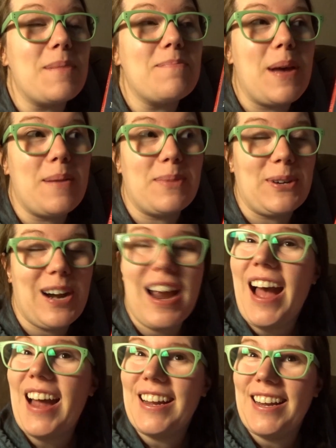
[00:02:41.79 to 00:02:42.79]
member
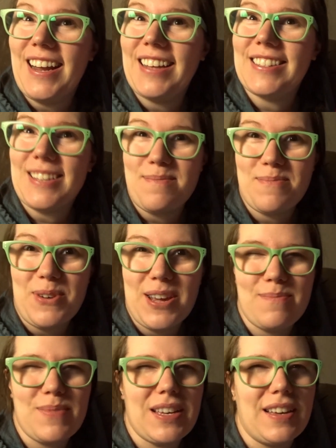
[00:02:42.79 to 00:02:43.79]
added at some
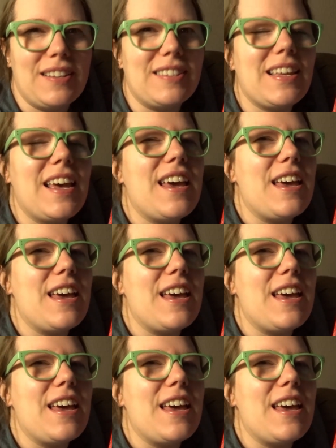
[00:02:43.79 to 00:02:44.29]
point because